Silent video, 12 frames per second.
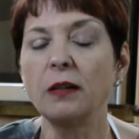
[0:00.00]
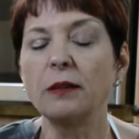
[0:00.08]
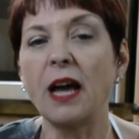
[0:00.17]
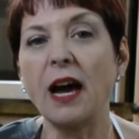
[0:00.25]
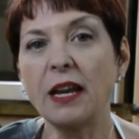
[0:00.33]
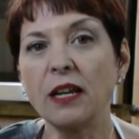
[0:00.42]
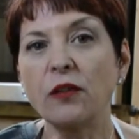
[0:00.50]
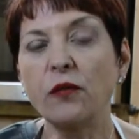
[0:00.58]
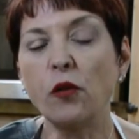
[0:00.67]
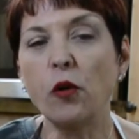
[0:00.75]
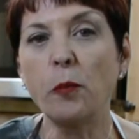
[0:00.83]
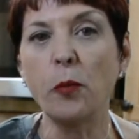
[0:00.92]
not at a
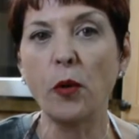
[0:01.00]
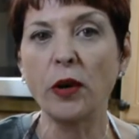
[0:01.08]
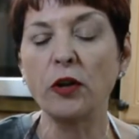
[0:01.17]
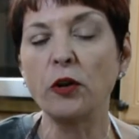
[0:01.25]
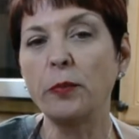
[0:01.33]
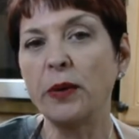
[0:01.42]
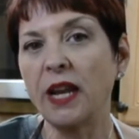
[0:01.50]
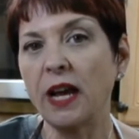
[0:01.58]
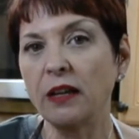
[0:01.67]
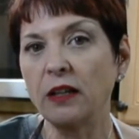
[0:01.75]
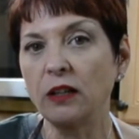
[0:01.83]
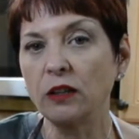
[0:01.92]
full boil, but
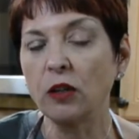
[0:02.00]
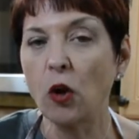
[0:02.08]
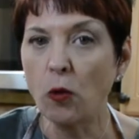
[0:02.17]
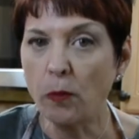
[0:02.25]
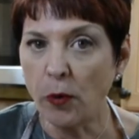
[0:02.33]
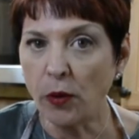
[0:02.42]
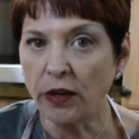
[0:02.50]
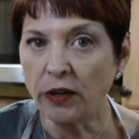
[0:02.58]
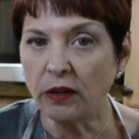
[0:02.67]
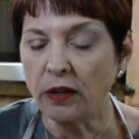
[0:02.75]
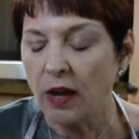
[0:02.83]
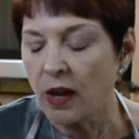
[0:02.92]
at a low boil,